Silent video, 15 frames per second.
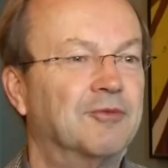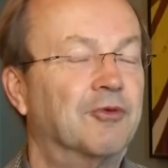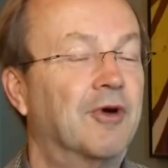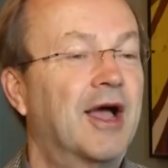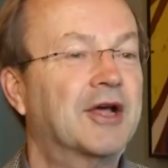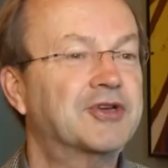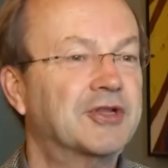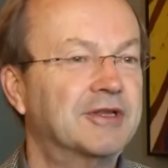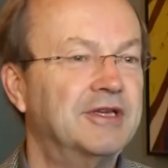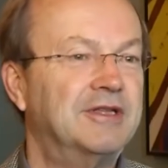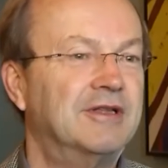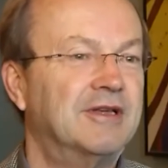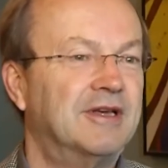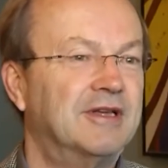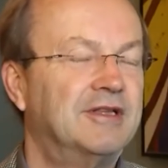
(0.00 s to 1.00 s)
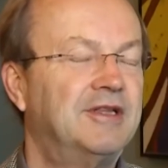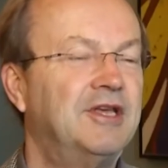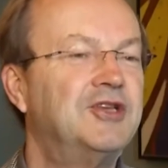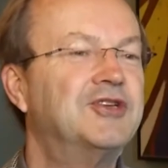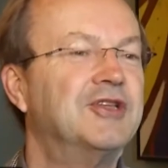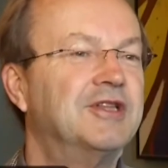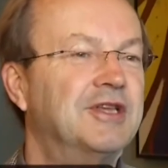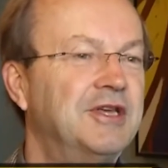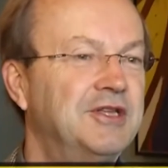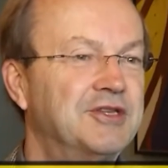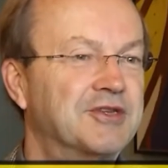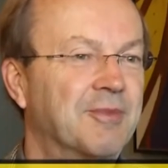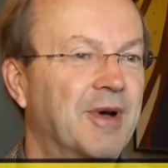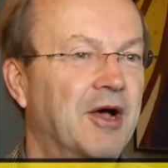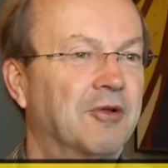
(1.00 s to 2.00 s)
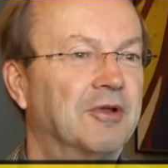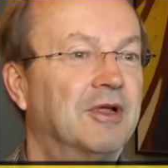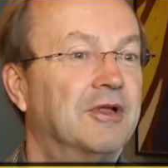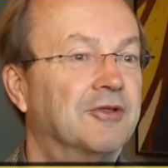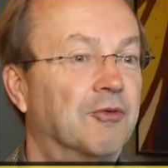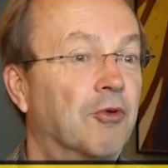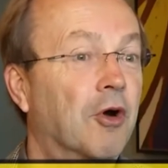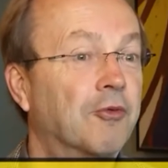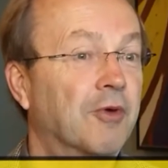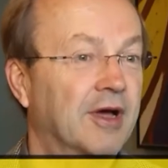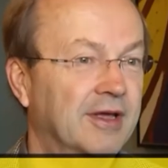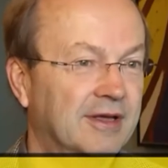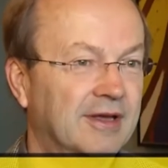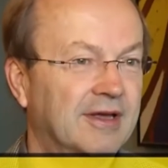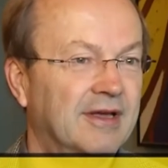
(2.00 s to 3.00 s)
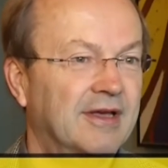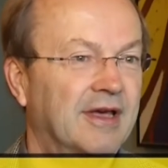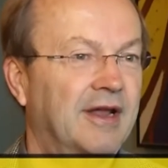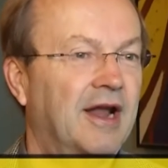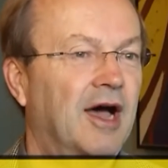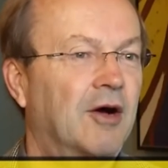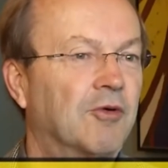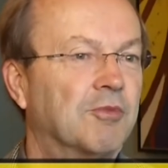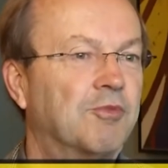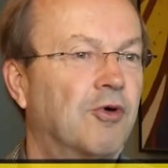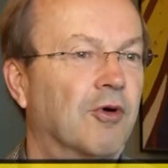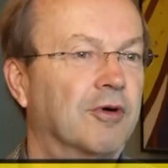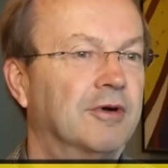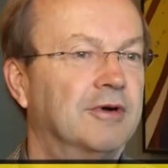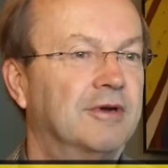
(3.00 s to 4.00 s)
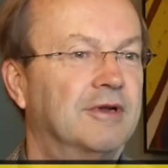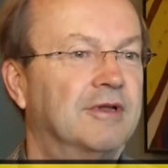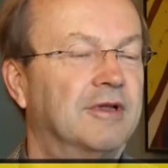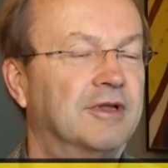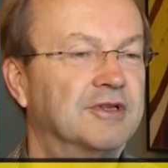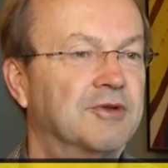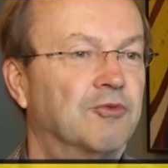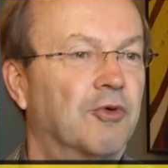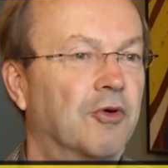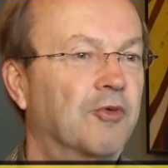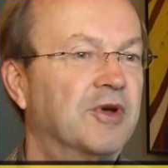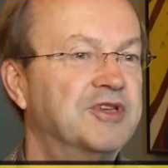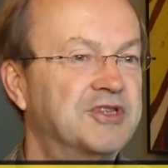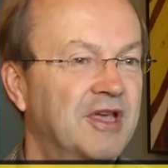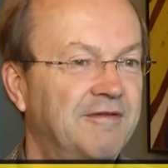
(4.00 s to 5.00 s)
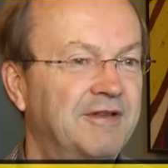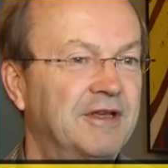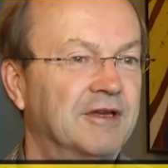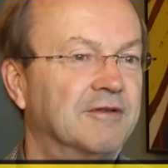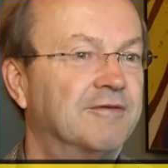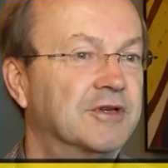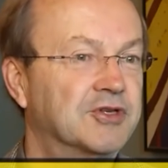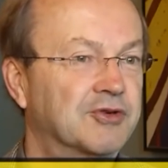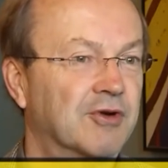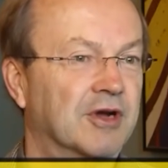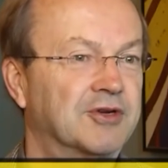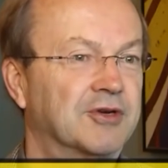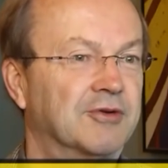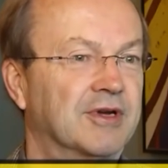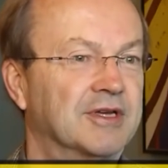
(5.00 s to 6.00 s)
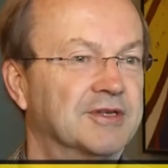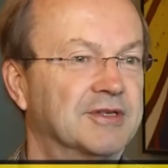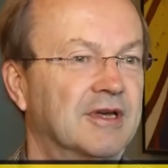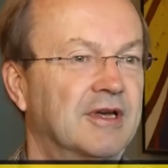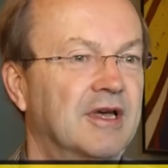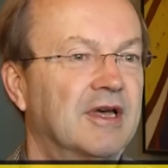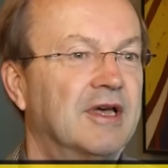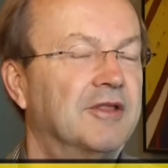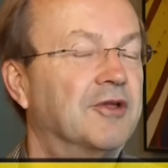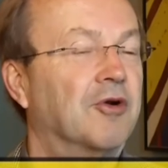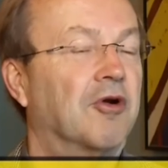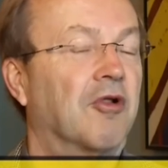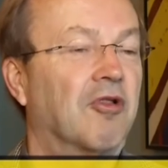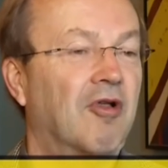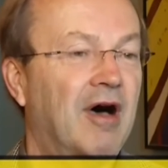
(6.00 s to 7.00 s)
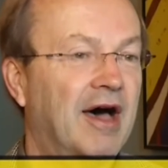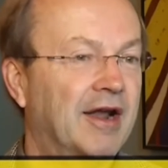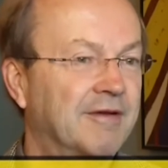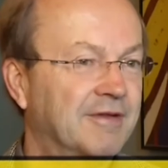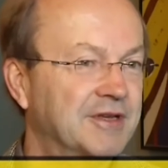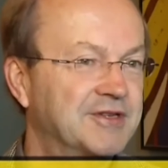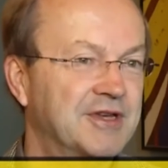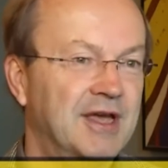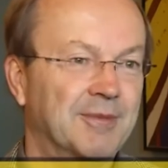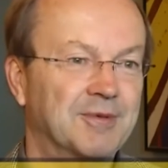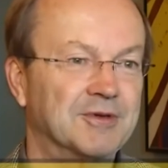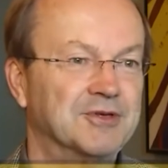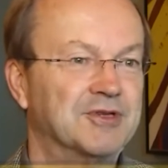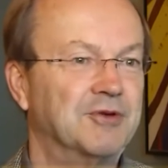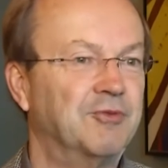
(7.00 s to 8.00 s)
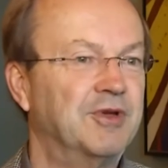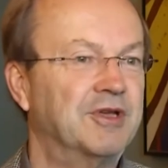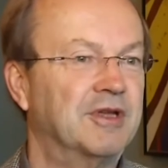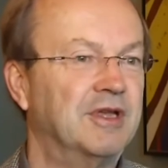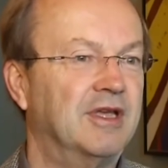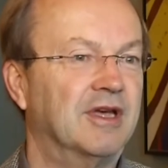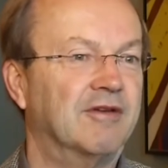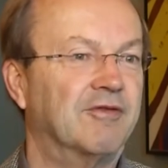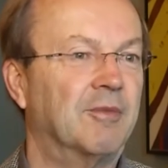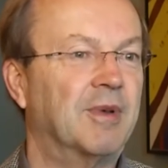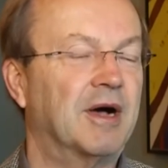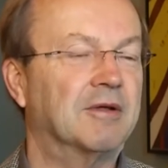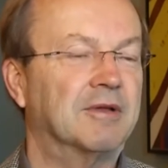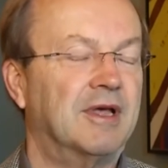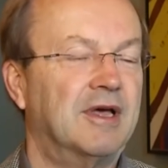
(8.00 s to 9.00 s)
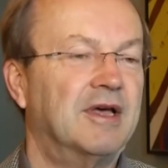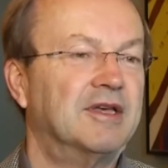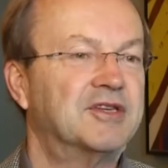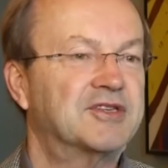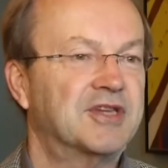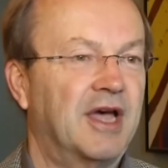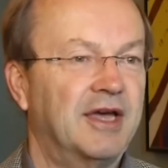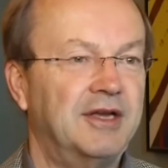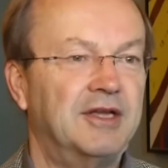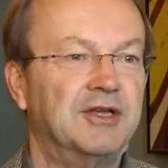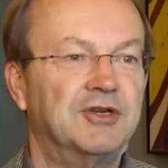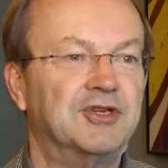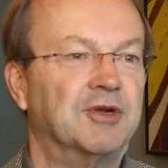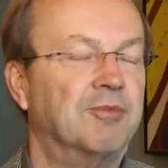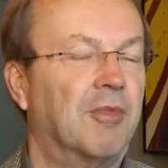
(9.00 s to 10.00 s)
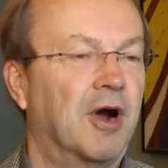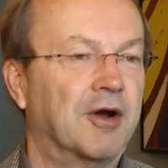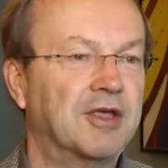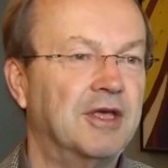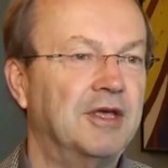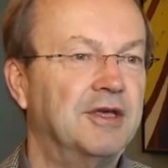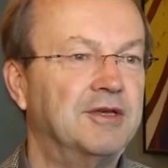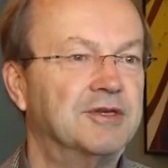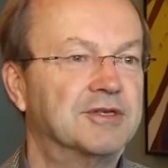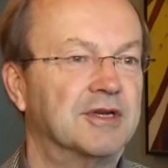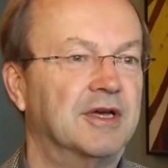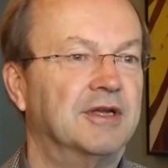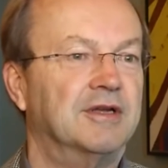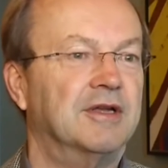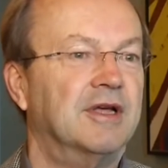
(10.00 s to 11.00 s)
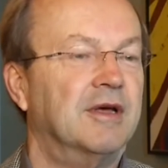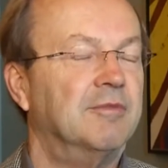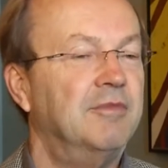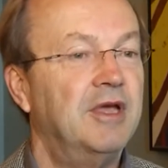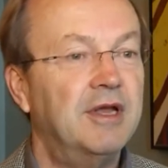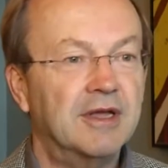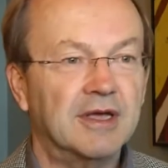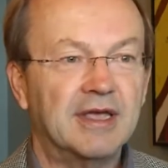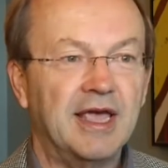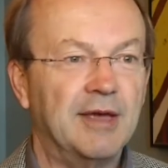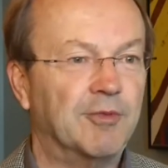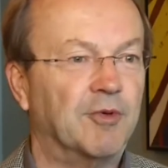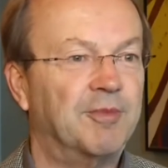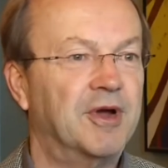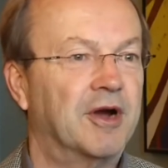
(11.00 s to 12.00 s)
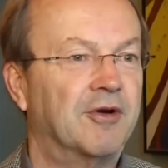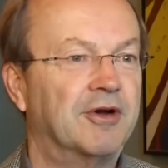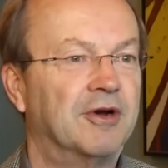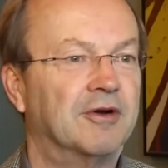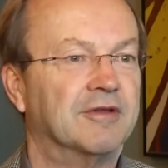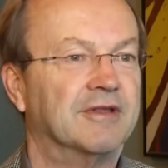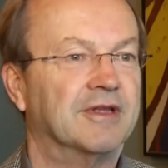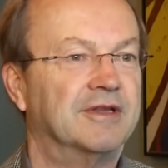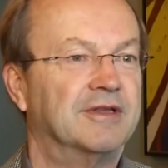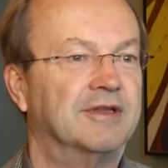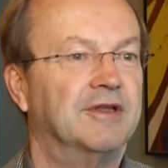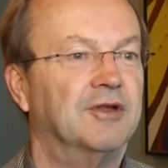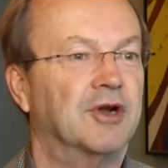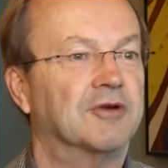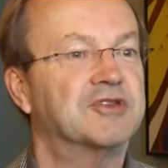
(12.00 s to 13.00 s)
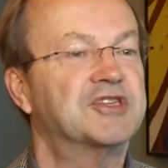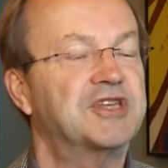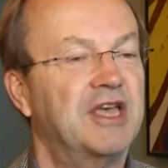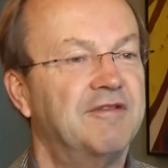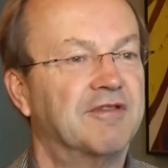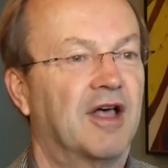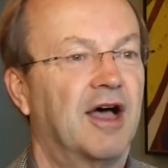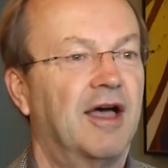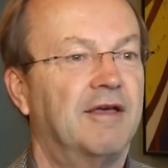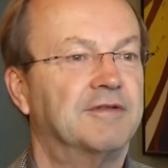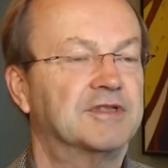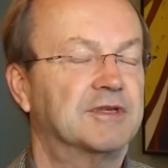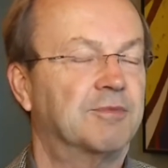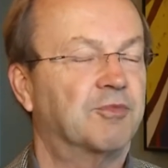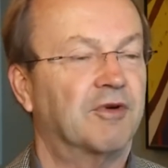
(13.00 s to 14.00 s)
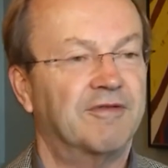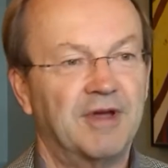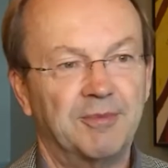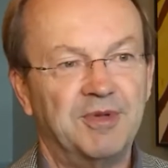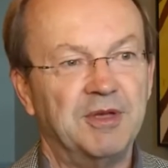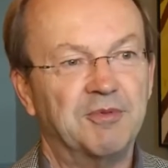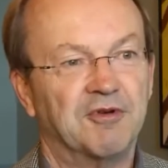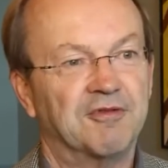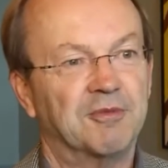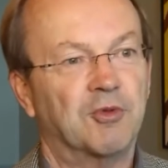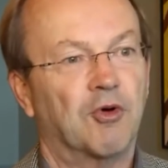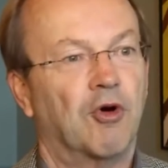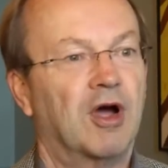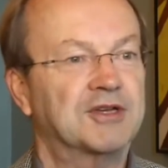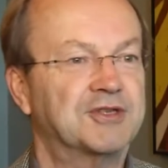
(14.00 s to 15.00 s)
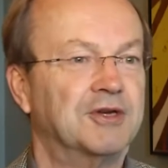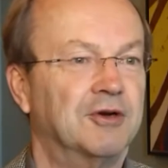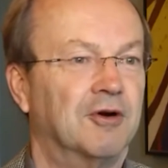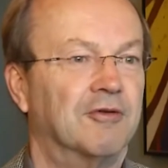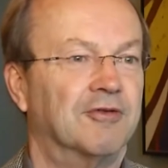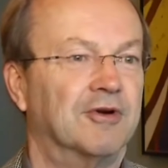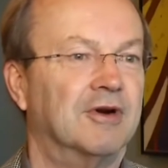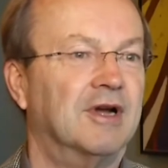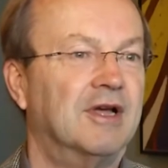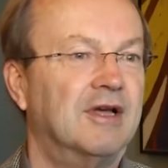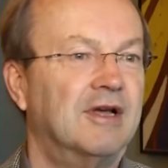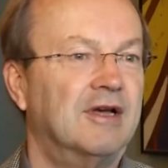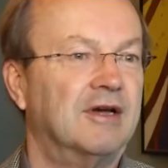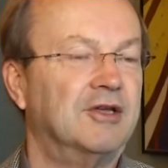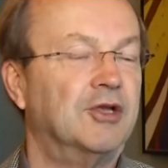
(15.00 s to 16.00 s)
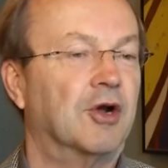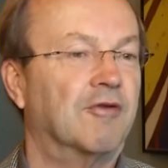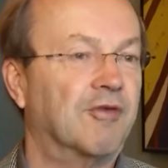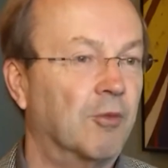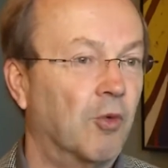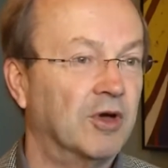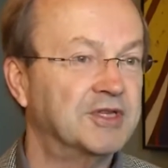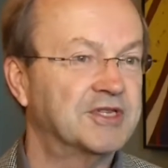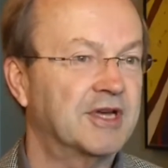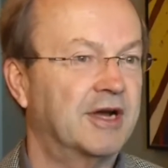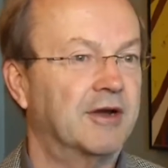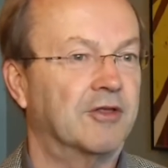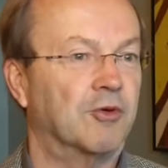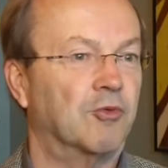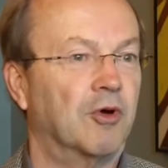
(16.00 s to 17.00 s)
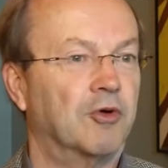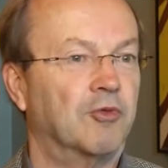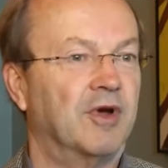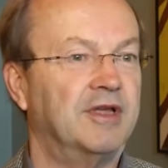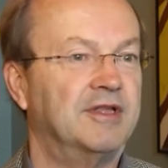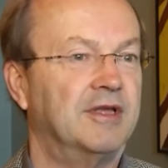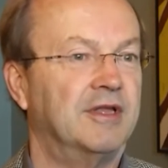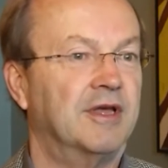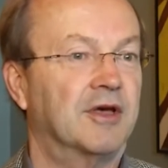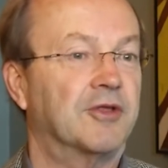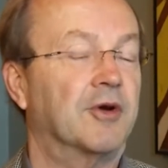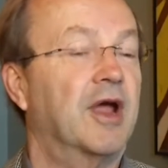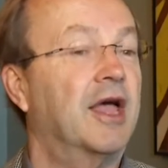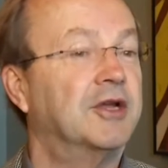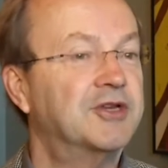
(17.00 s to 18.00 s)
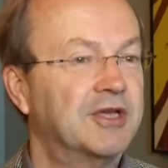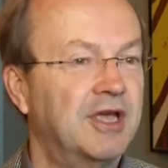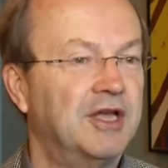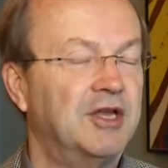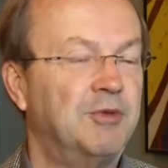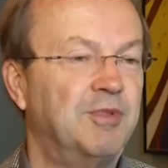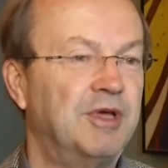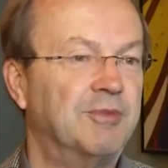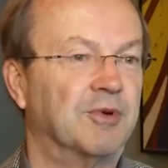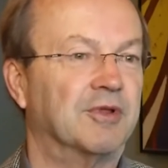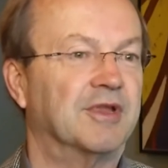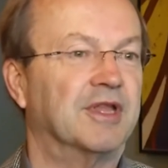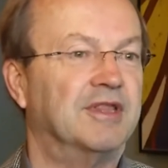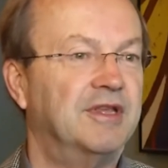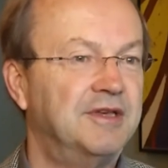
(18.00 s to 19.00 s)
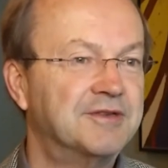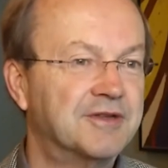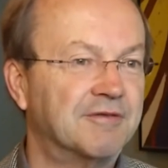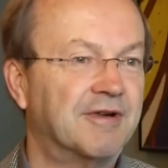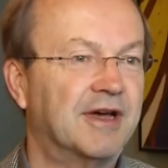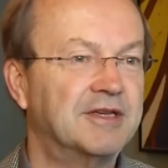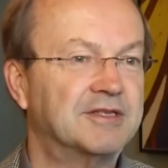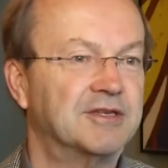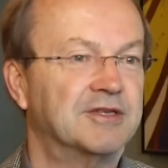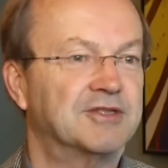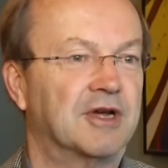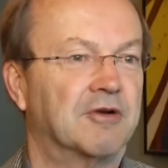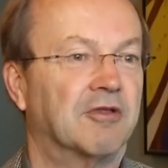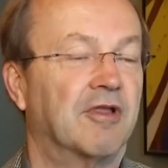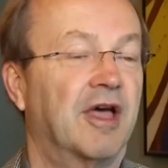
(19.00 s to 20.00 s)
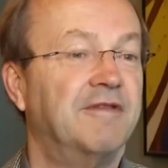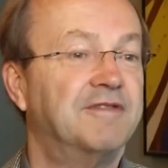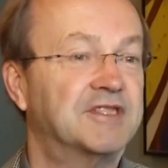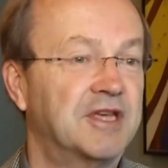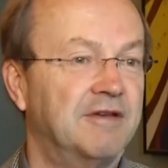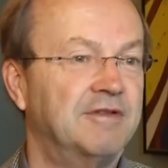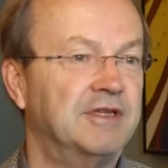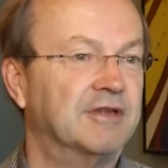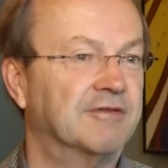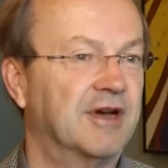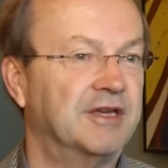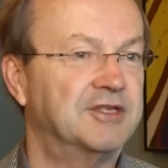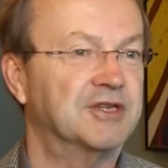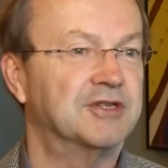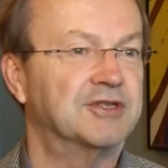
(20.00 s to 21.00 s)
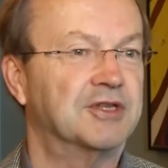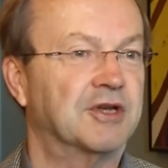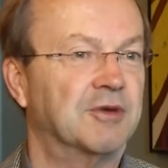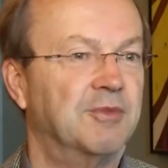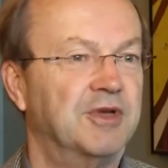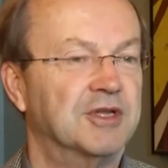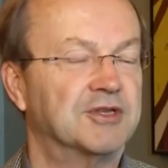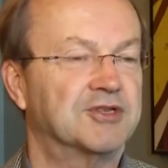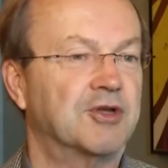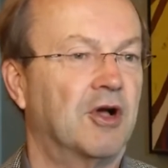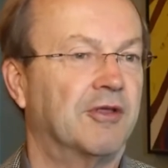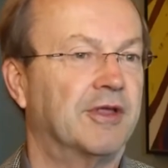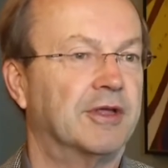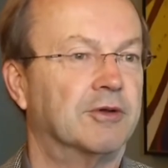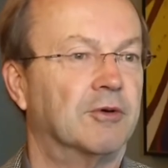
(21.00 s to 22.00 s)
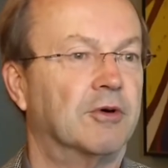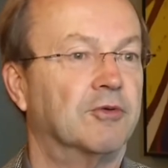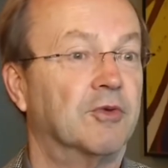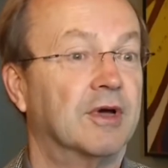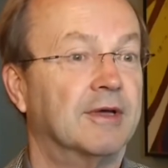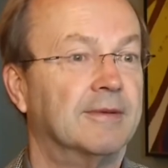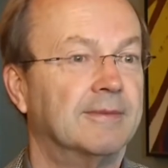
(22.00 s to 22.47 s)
We're actually teaching teens about the roadway and how important the roadway safety infrastructure is. There are a lot of examples that we can give about signage and markings and median cable barrier that you know save lives, prevent people from crossing over you know, from one side of the roadway to the other, educating people that these devices are life-saving devices that can be installed on the roadway.